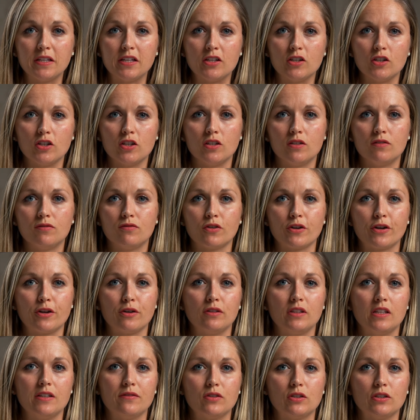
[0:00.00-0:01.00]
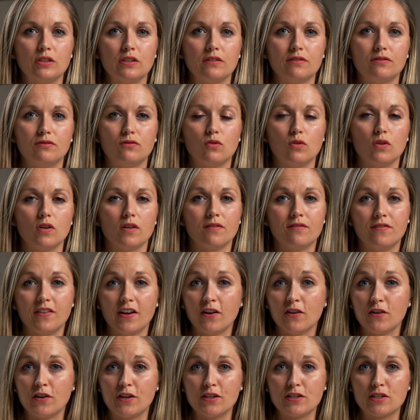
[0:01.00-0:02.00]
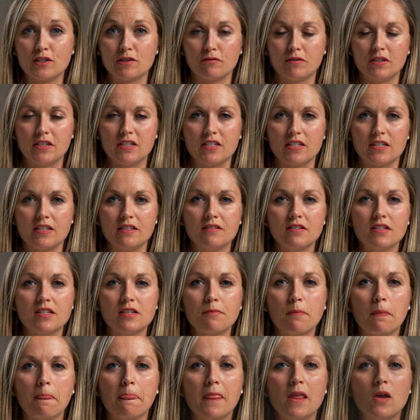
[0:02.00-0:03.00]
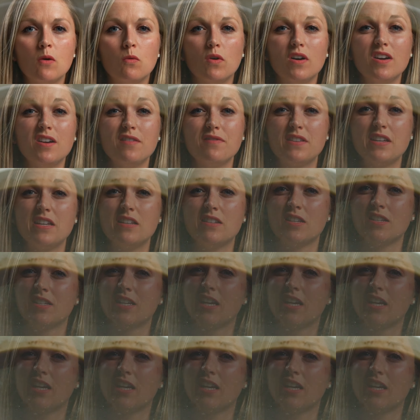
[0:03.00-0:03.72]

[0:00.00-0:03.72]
good for your liver for various reasons. One of these is